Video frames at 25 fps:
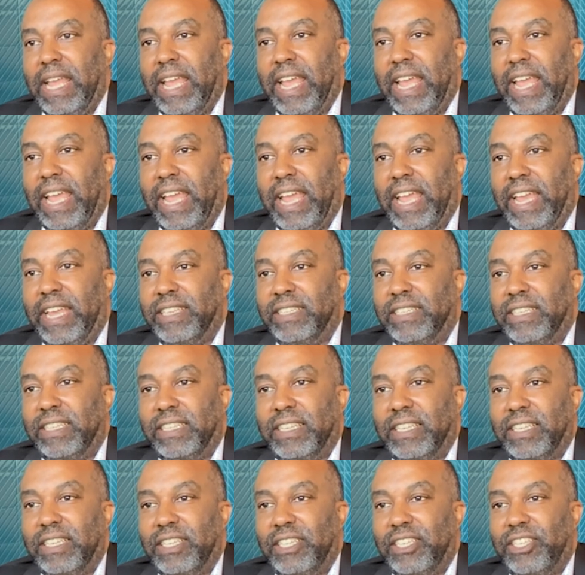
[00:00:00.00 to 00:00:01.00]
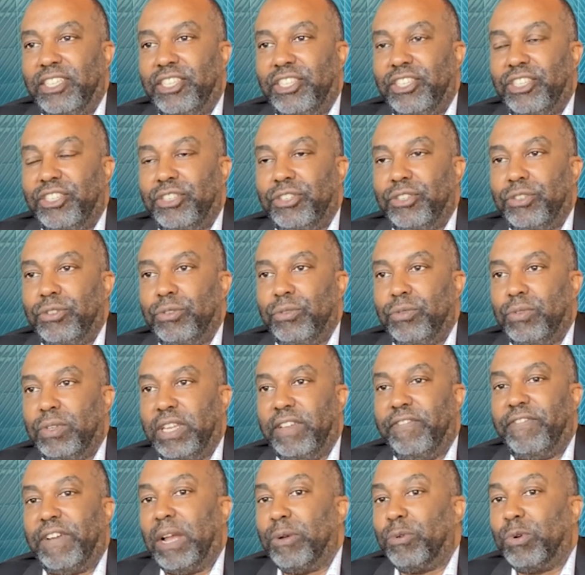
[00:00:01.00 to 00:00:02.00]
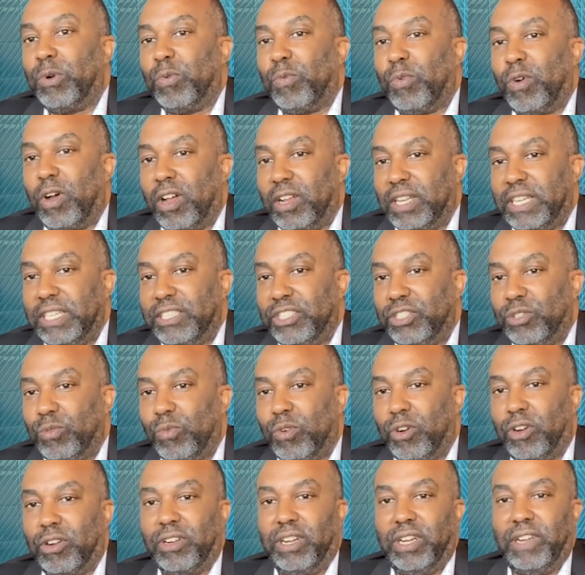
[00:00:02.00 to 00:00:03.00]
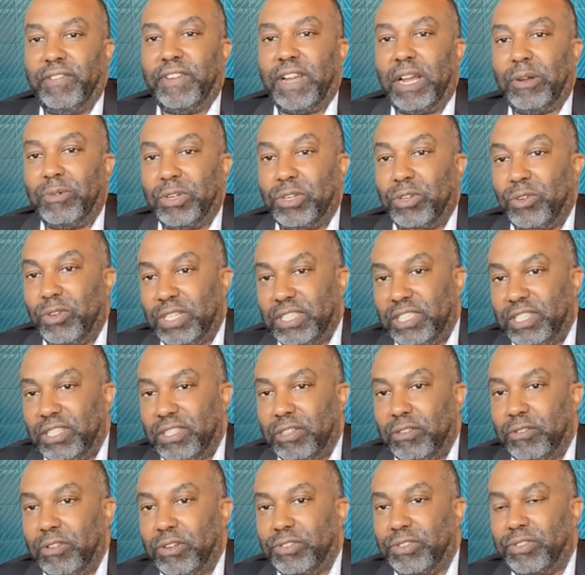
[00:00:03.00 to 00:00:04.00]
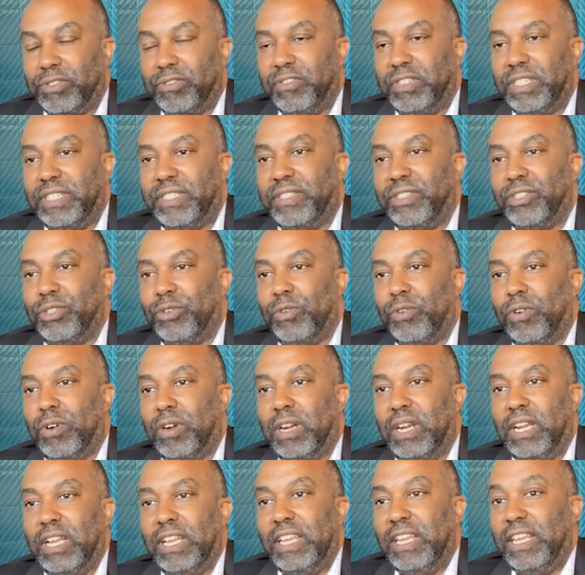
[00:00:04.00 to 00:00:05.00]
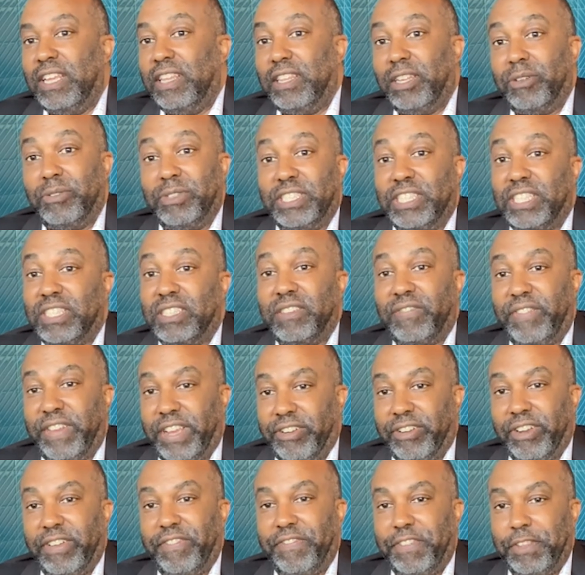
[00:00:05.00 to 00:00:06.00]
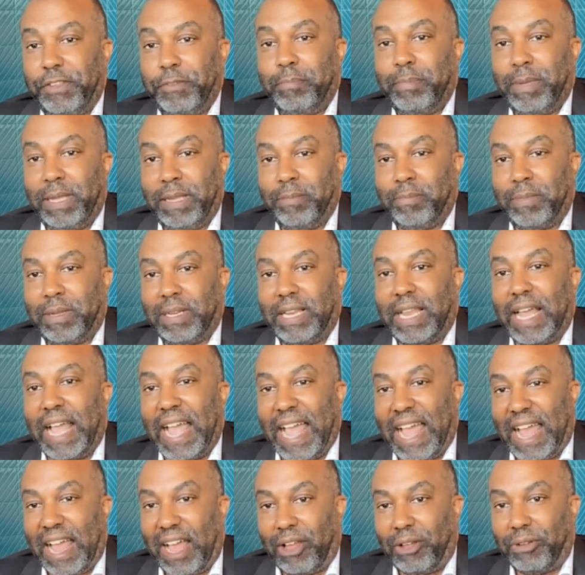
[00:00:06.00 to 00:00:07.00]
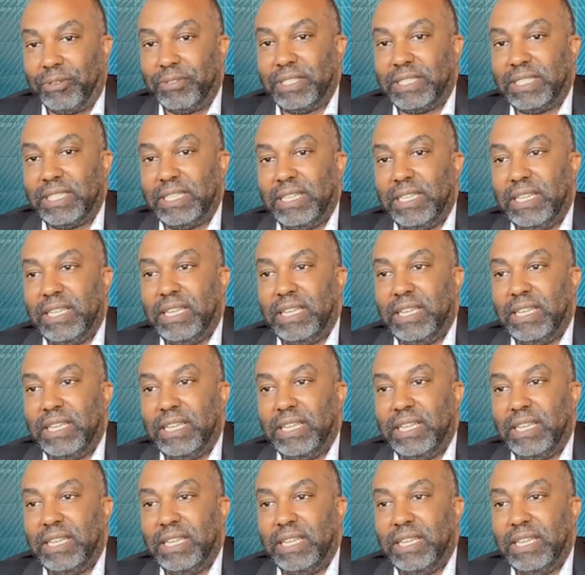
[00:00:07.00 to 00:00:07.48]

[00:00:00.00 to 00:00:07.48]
And if I were walking to work or if I were going to the grocery store, there were just very few people out.